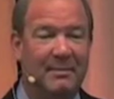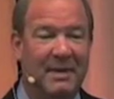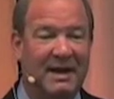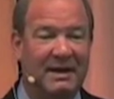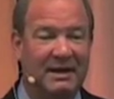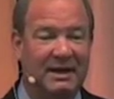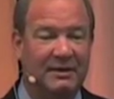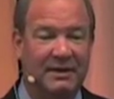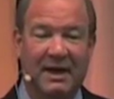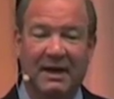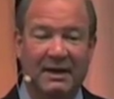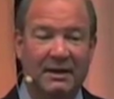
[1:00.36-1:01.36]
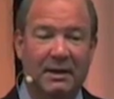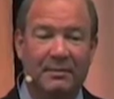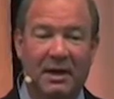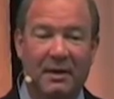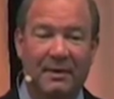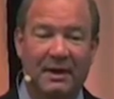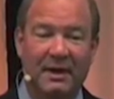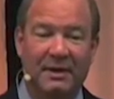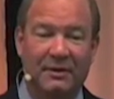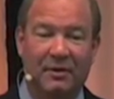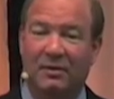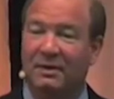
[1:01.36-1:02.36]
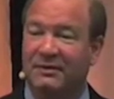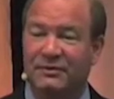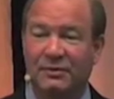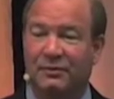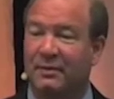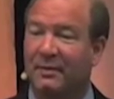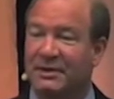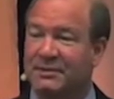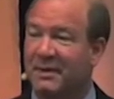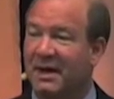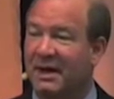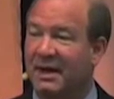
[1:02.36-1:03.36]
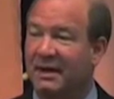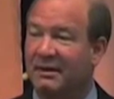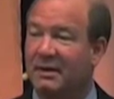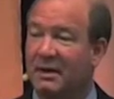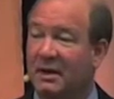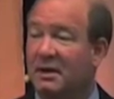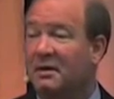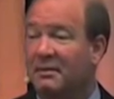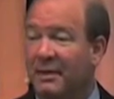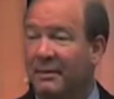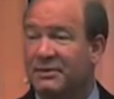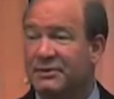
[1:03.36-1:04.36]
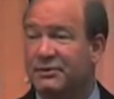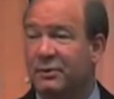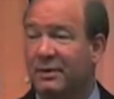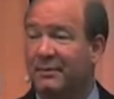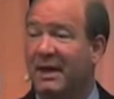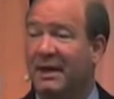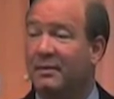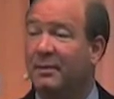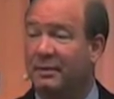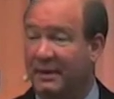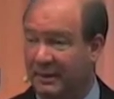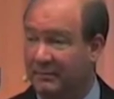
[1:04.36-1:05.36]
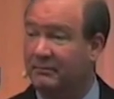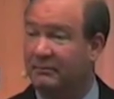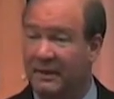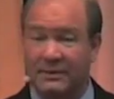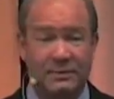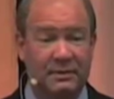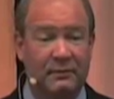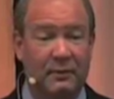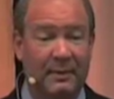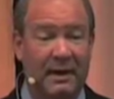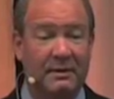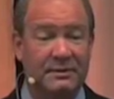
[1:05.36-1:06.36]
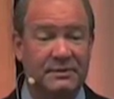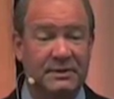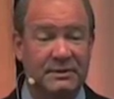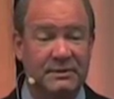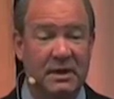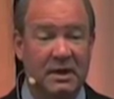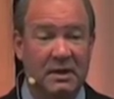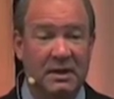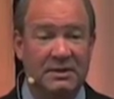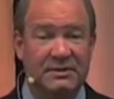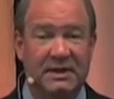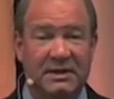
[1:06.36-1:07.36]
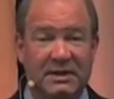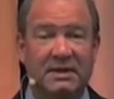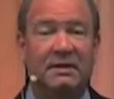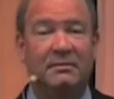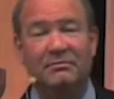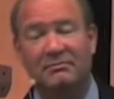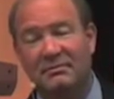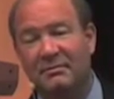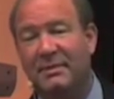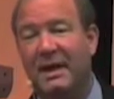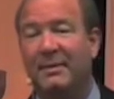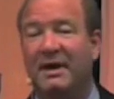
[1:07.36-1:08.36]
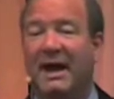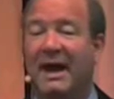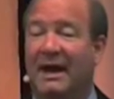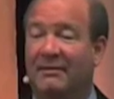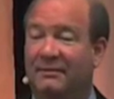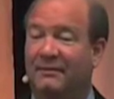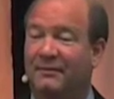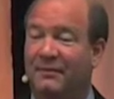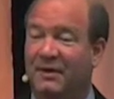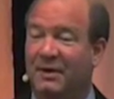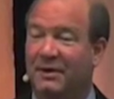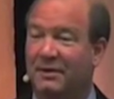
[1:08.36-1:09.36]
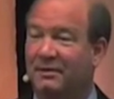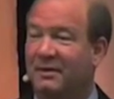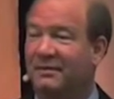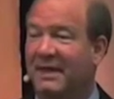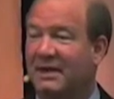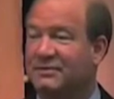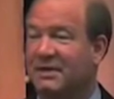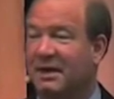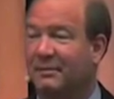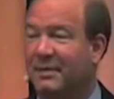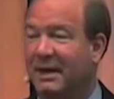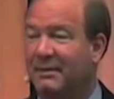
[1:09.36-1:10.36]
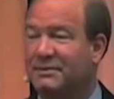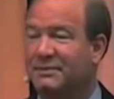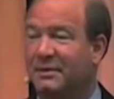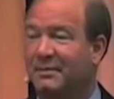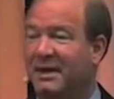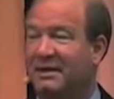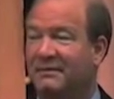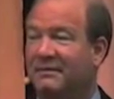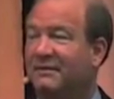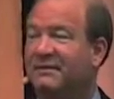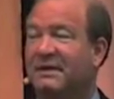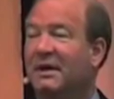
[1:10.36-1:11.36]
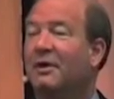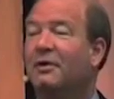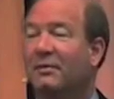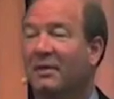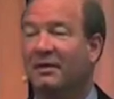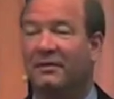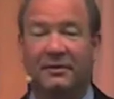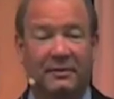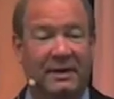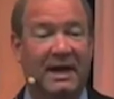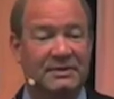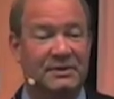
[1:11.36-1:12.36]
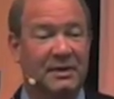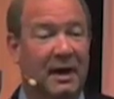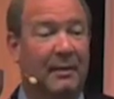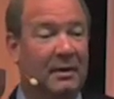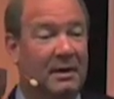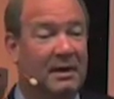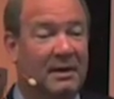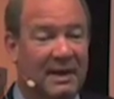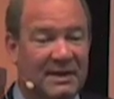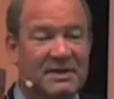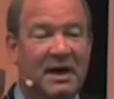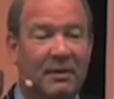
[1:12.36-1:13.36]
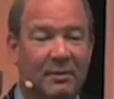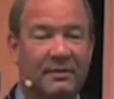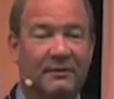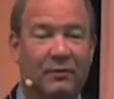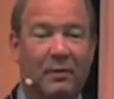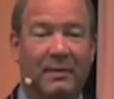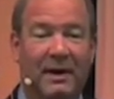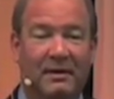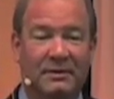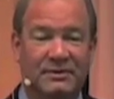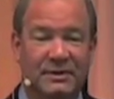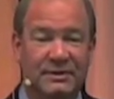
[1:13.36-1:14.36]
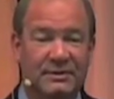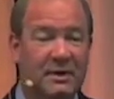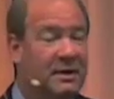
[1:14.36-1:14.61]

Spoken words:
back again. You got income coming in. You're only 2 or 3 months behind. Maybe it's just a repayment plan. That's what the forbearance is. It's like payment and a half. You get $1,000 payments, but you're paying $1,500 a month, and you're catching up. That's kind of what the forbearance is.